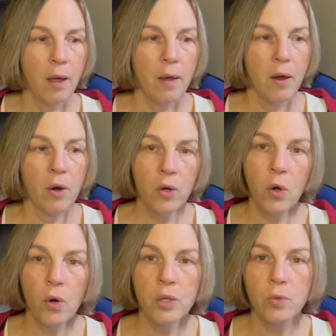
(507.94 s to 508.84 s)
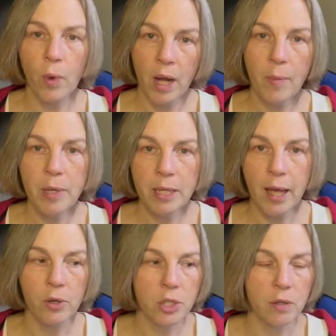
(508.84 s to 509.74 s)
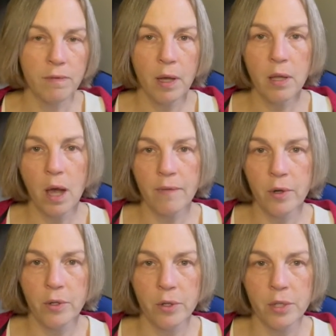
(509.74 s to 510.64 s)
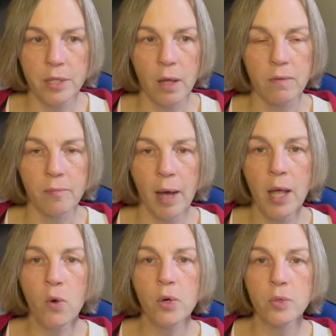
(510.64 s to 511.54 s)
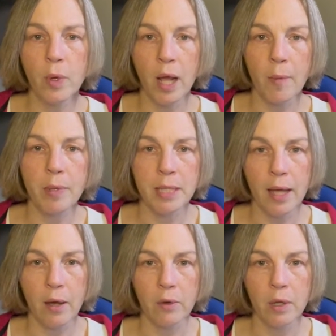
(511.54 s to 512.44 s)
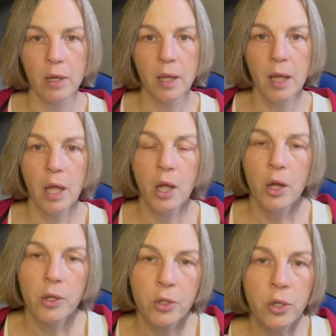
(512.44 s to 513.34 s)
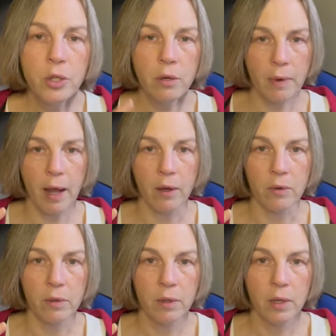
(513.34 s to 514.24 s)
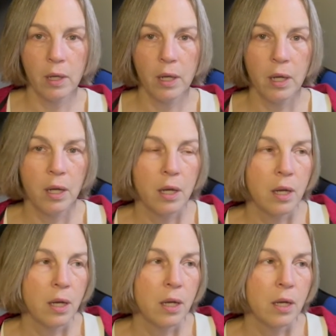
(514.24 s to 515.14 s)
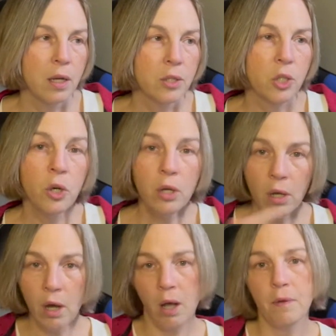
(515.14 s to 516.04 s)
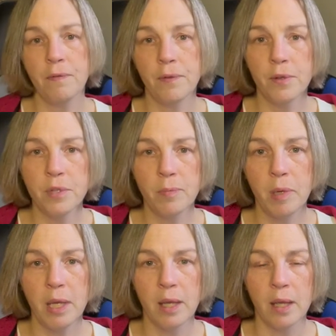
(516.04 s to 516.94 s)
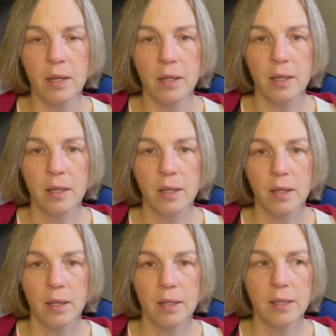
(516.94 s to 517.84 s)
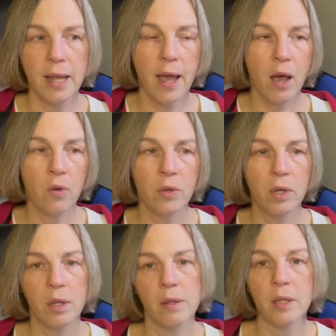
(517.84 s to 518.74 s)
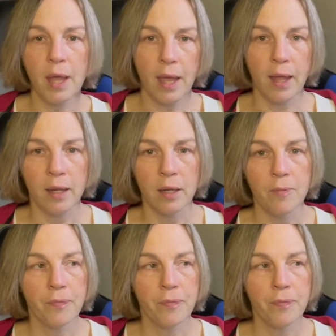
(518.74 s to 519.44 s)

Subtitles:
Her horse went up and down. She fell off, hurt herself. My horse went up and down, turned around, took off full speed down the lane,